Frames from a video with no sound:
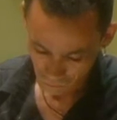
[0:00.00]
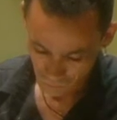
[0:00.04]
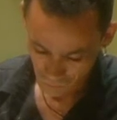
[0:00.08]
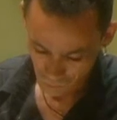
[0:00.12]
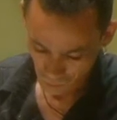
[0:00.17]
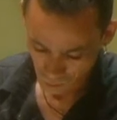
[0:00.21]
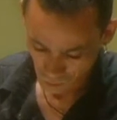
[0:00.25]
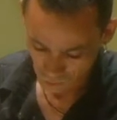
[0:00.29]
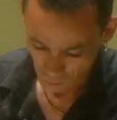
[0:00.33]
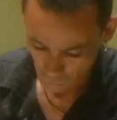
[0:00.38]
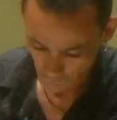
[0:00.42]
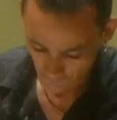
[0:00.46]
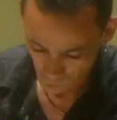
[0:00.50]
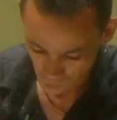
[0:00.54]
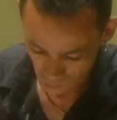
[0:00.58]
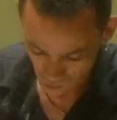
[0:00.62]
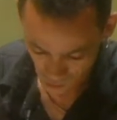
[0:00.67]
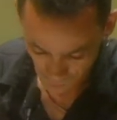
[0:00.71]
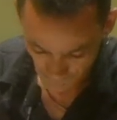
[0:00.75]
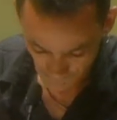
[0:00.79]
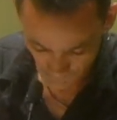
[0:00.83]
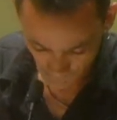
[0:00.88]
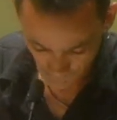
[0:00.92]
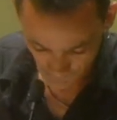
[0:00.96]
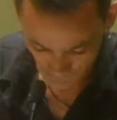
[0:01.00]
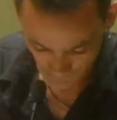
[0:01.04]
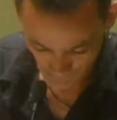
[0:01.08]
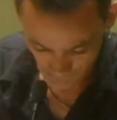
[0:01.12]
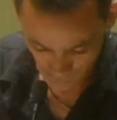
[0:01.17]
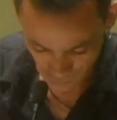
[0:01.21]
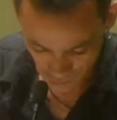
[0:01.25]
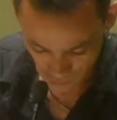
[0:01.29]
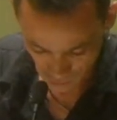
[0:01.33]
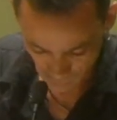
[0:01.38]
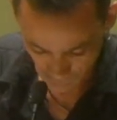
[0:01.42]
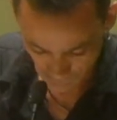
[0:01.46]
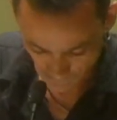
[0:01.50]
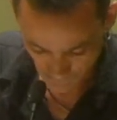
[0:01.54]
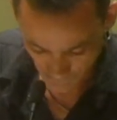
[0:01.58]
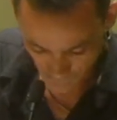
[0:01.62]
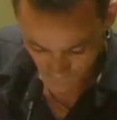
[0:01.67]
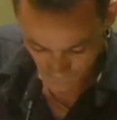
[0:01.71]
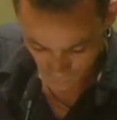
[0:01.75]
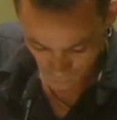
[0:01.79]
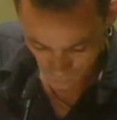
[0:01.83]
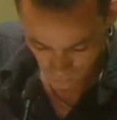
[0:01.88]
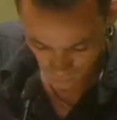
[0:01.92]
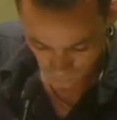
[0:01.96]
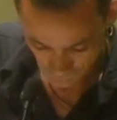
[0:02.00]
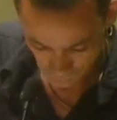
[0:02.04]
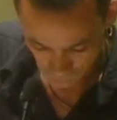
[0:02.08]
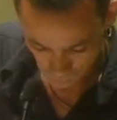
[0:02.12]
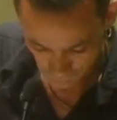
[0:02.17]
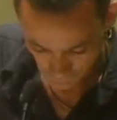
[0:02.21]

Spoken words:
of wealth between rich and poor,